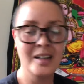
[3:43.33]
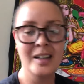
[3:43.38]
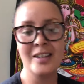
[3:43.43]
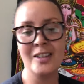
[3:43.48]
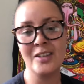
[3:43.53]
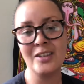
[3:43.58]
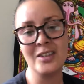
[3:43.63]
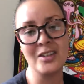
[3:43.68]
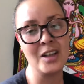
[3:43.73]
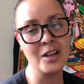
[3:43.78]

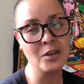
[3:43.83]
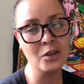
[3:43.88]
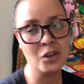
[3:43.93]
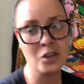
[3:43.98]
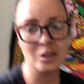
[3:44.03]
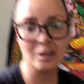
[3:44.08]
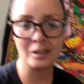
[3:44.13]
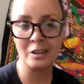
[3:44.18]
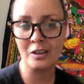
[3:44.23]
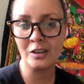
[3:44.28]
There's no
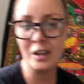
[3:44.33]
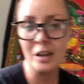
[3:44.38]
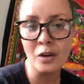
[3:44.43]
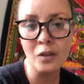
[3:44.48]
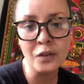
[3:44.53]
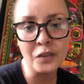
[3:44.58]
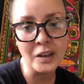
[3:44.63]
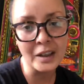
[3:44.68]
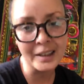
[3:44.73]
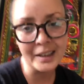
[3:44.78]
sugar, no
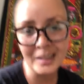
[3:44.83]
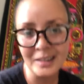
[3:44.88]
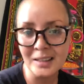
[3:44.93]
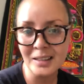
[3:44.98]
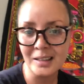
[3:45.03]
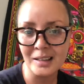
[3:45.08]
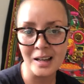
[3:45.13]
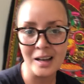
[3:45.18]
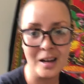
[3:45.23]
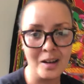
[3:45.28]
funky
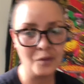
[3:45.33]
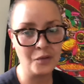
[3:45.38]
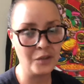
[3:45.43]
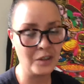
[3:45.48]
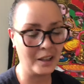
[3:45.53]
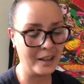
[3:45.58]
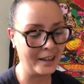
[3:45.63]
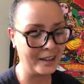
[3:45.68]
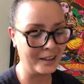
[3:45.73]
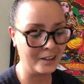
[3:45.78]
stuff,
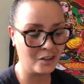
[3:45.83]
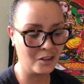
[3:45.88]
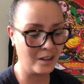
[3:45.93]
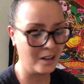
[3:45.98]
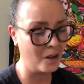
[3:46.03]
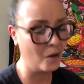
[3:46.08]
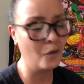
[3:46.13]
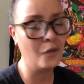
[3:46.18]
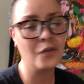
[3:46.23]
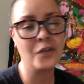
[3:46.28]
like
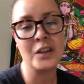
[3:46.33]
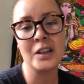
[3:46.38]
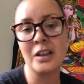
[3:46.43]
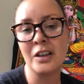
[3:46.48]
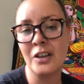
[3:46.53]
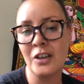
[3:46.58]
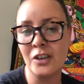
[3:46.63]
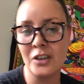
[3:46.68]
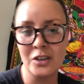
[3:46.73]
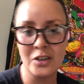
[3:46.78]
no
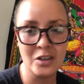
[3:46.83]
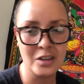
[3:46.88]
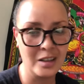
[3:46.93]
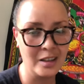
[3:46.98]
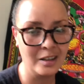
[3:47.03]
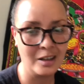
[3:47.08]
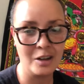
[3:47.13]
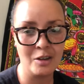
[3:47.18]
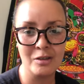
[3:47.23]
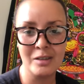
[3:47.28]
fillers, you
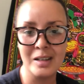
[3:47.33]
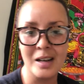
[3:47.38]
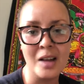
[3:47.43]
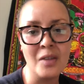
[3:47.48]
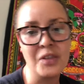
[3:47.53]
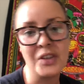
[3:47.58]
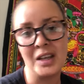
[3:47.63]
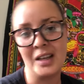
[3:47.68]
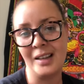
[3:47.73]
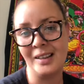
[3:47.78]
know,
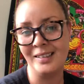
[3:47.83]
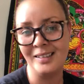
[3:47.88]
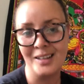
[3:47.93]
nothing.